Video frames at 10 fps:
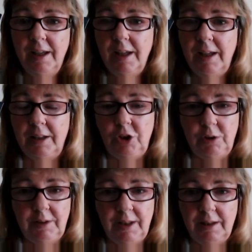and you
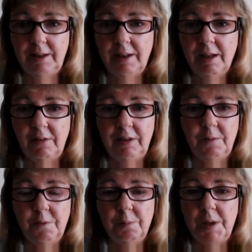can get the current
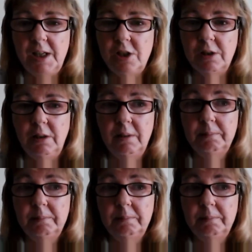information